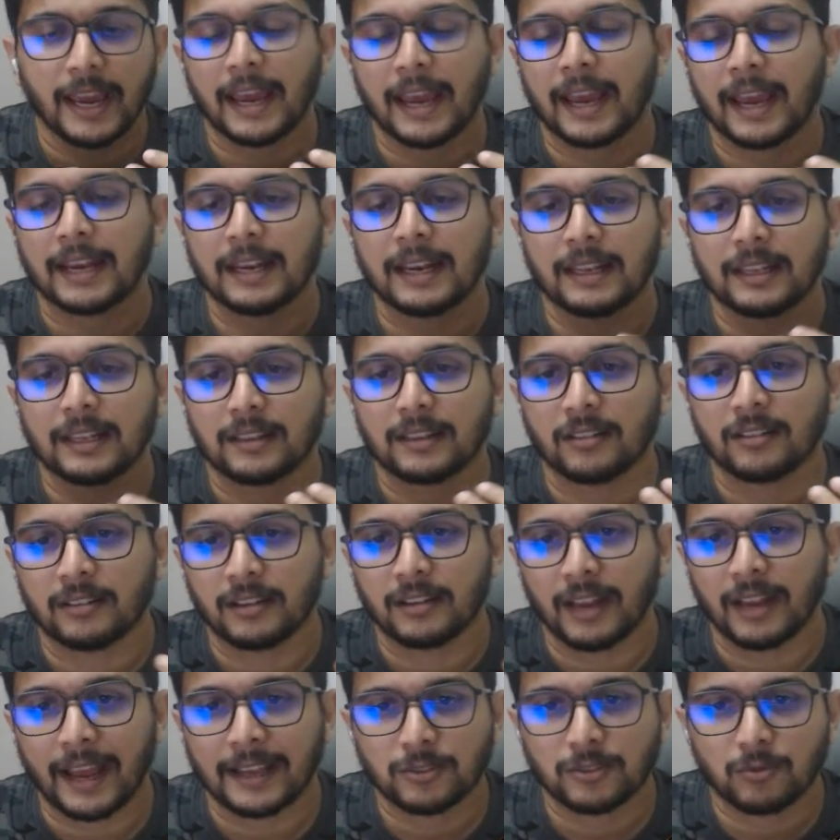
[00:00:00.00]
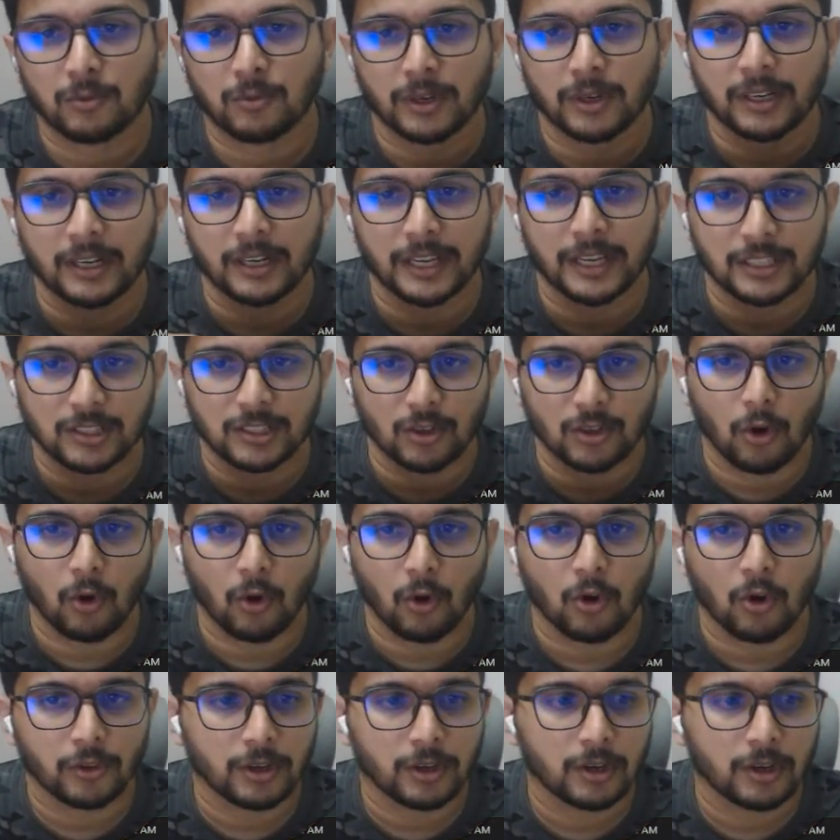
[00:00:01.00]
And the last one is
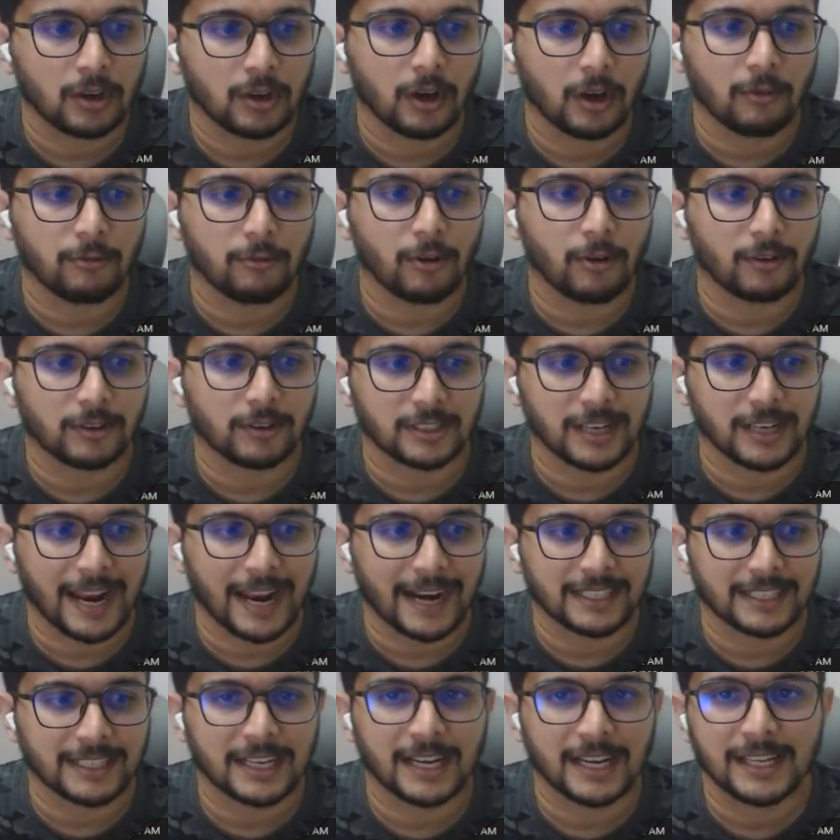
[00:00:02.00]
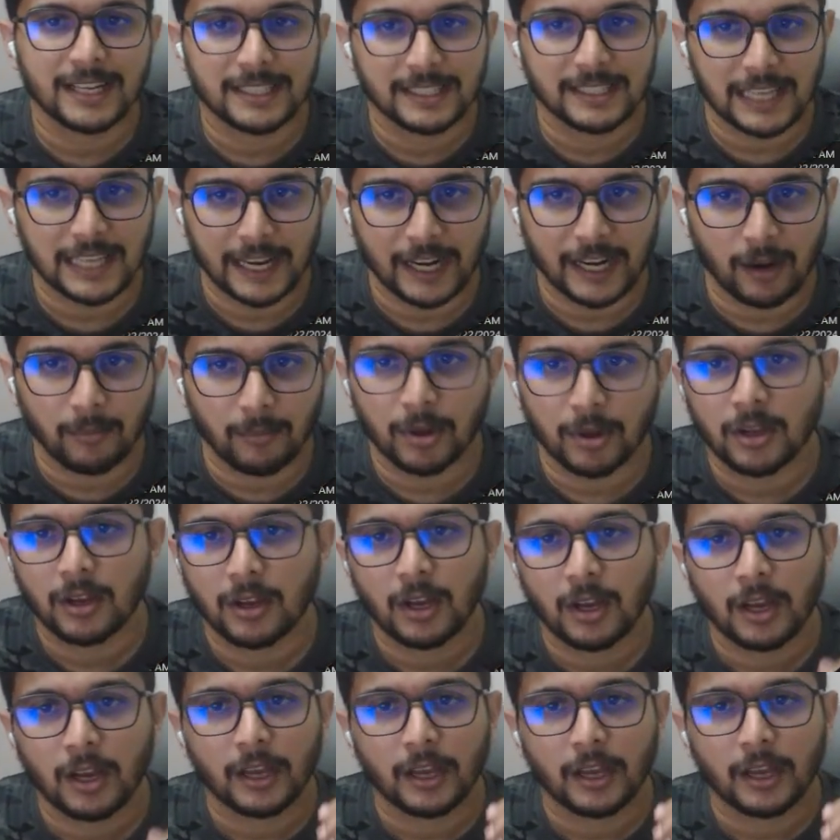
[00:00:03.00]
auth forward slash sign up.